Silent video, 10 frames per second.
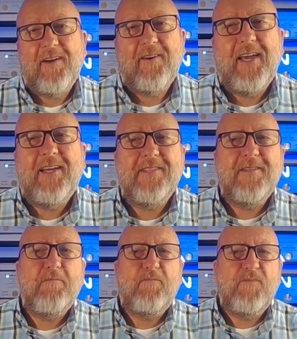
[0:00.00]
Okay,
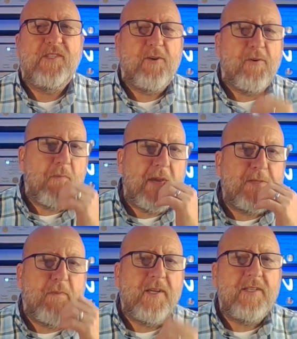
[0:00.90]
so
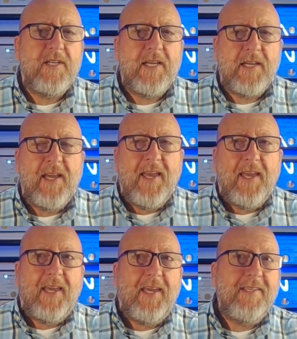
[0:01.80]
zero-based budgeting
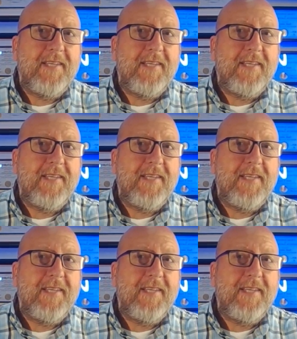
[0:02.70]
is